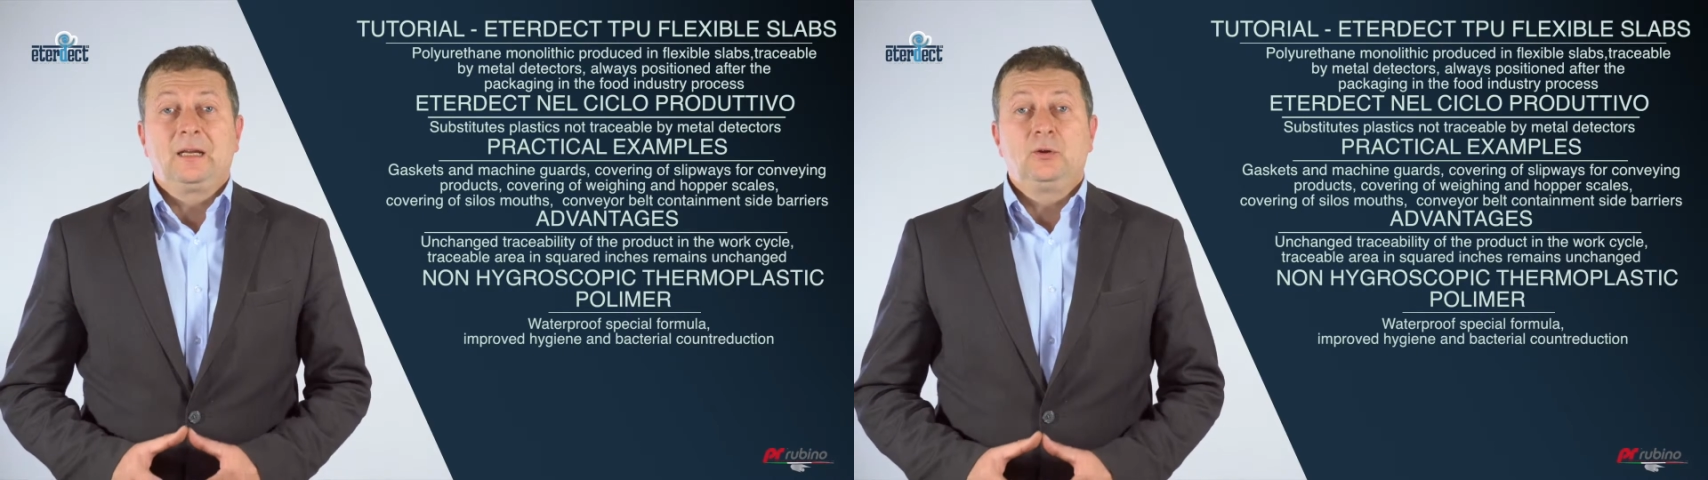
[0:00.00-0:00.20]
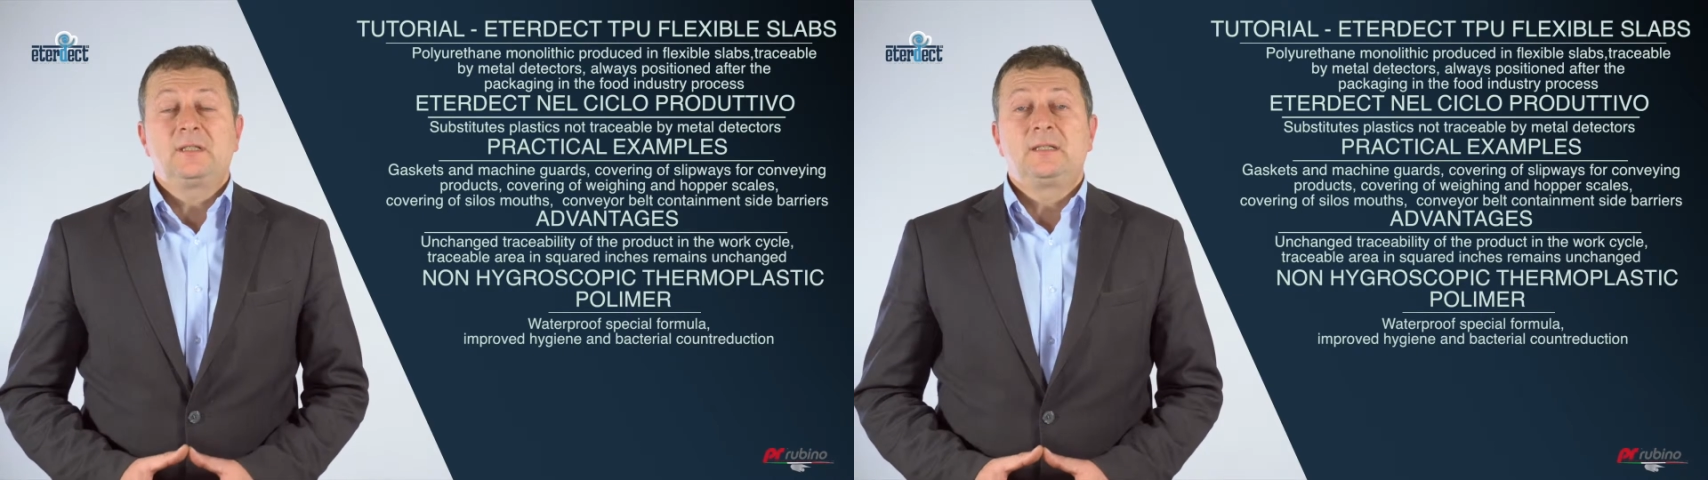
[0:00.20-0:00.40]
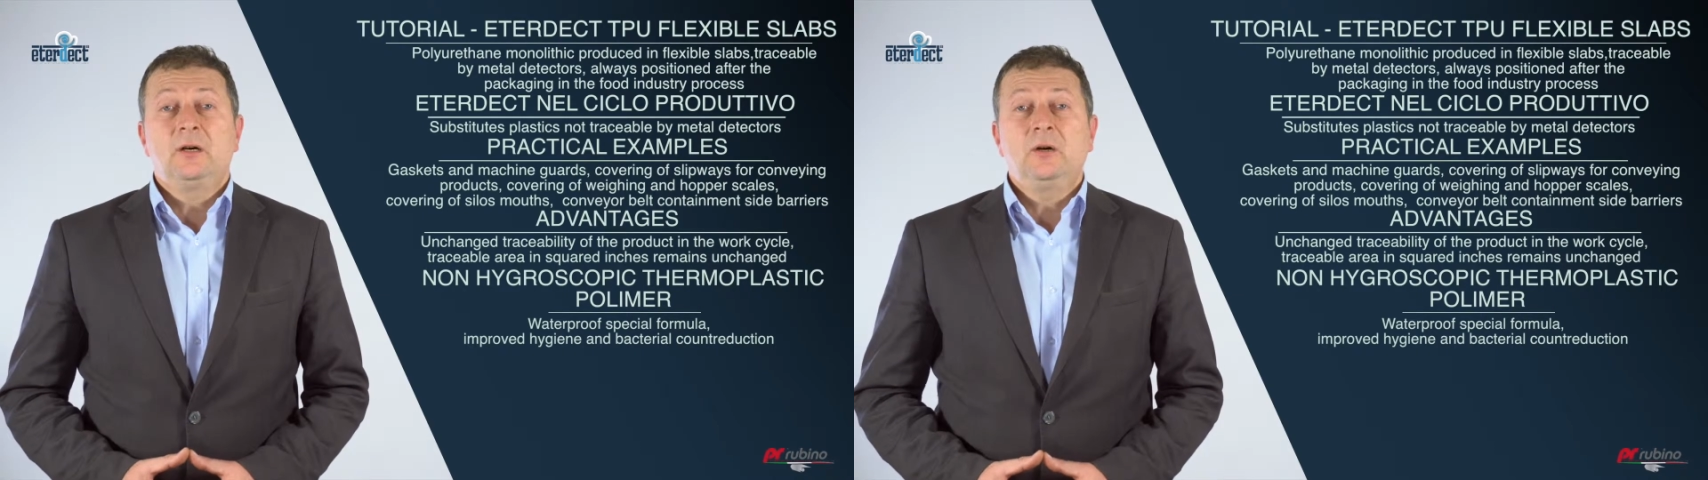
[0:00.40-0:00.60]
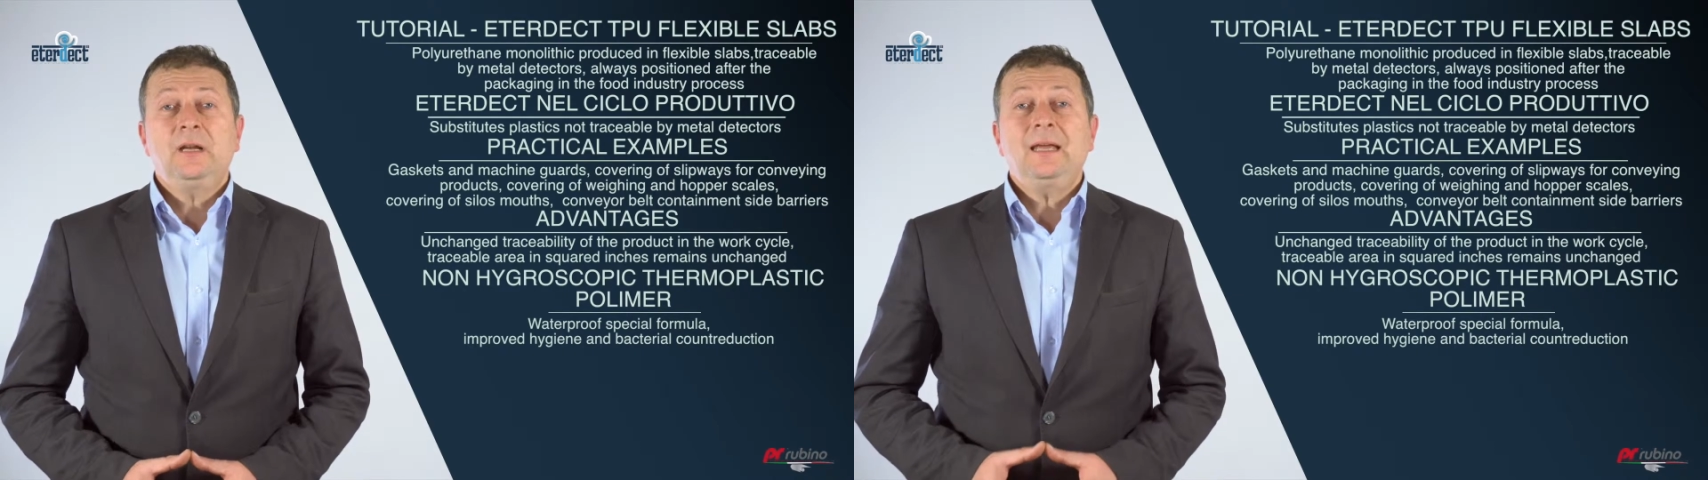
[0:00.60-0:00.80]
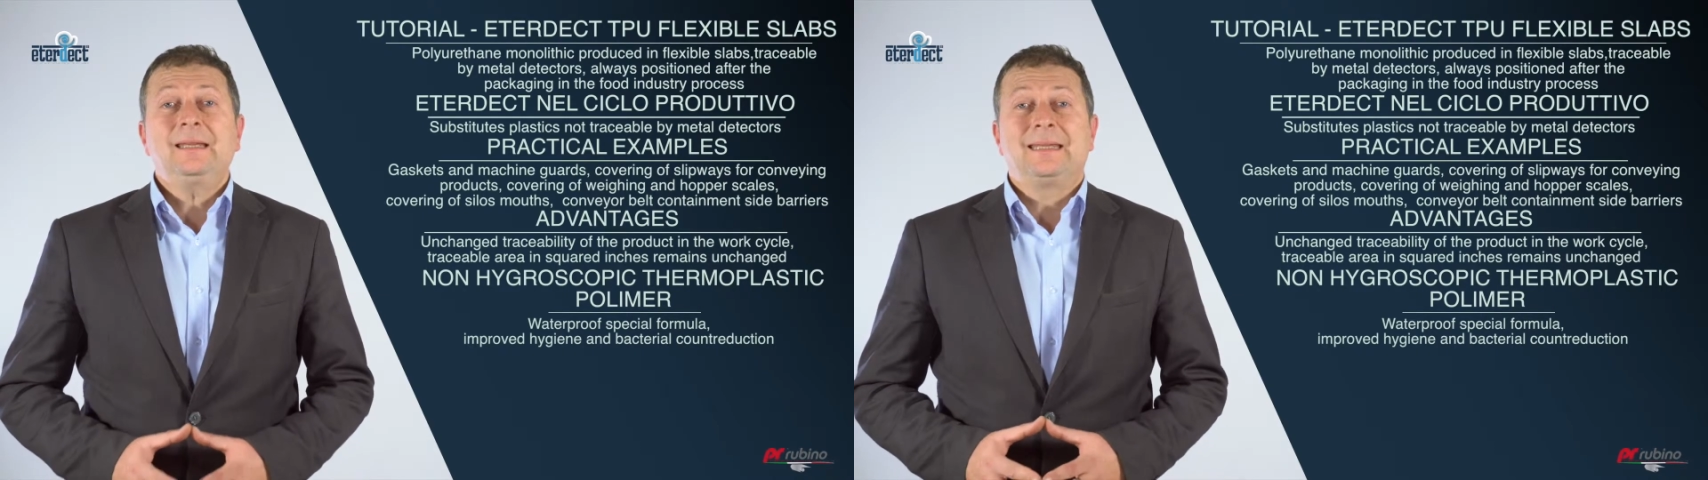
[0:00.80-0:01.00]
the
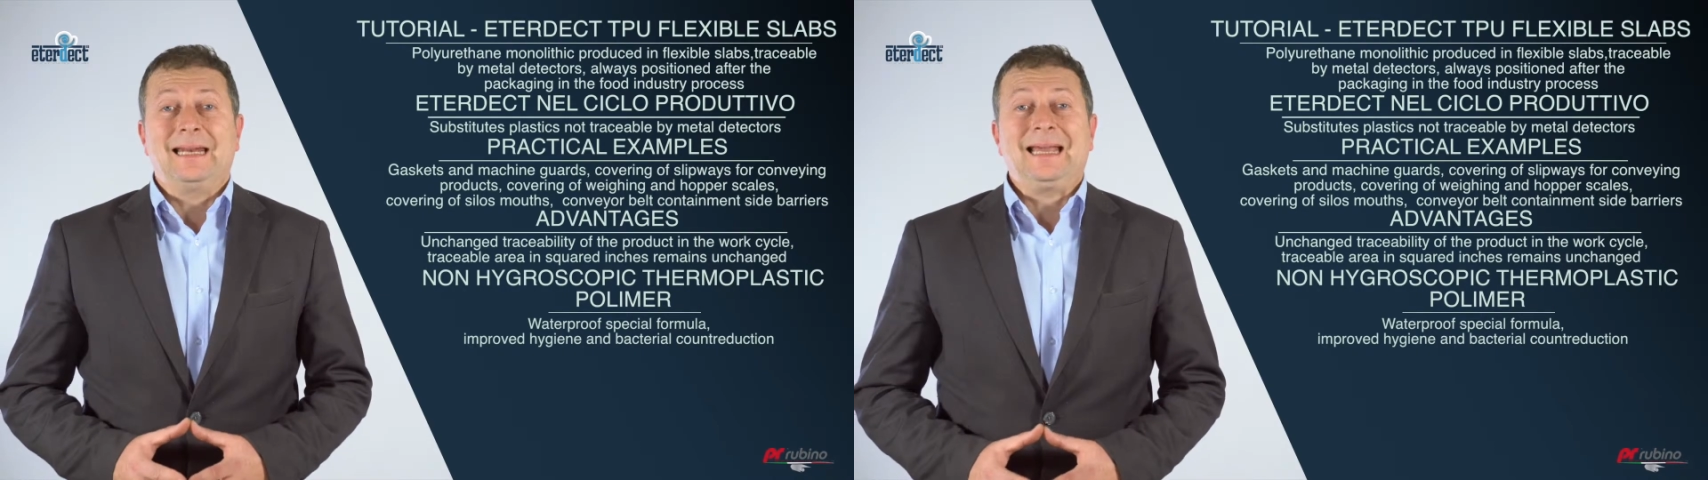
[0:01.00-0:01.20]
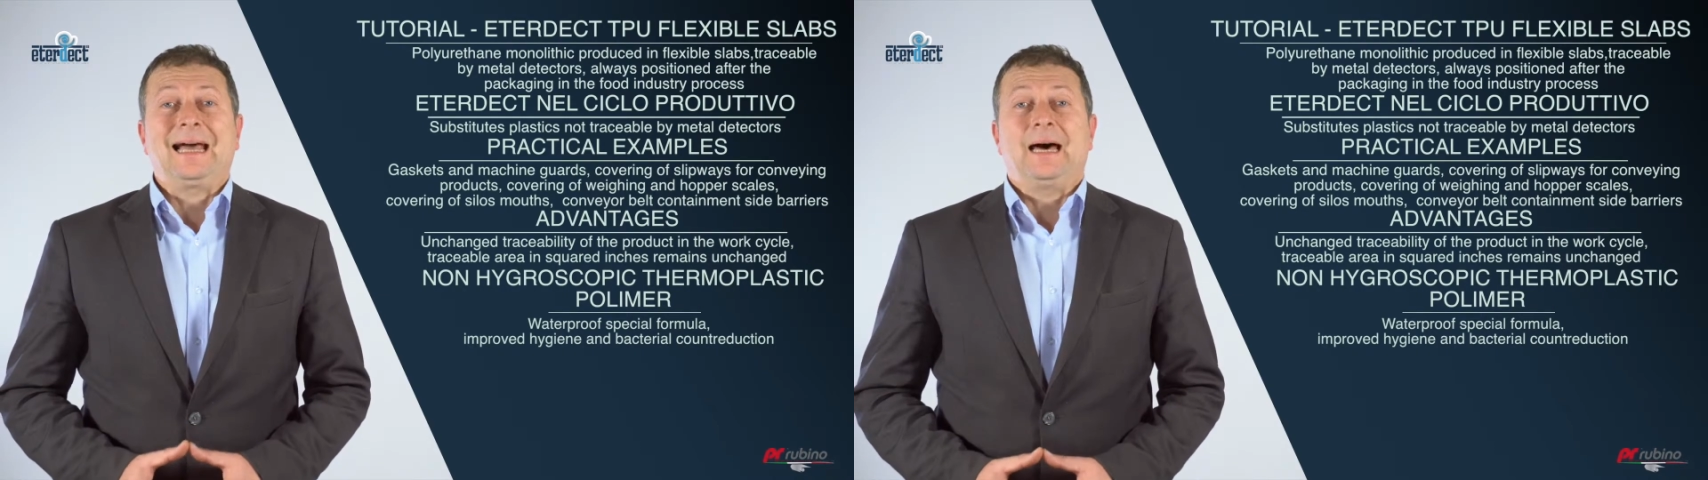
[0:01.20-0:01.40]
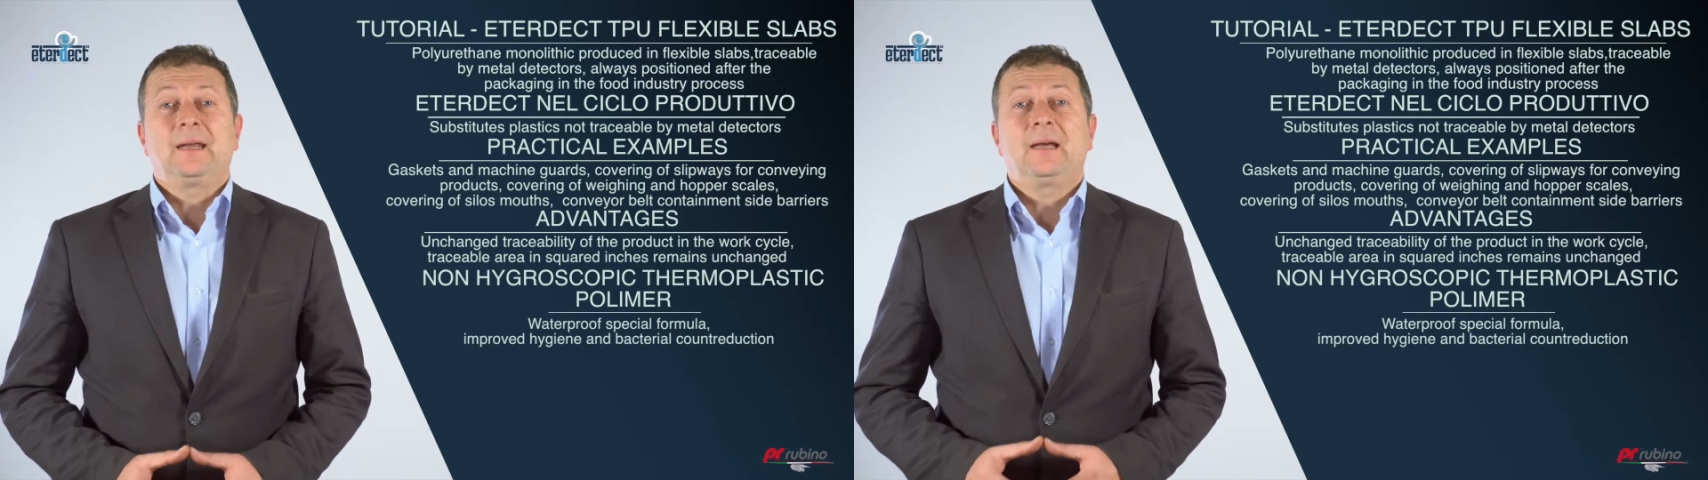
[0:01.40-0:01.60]
bacterial count.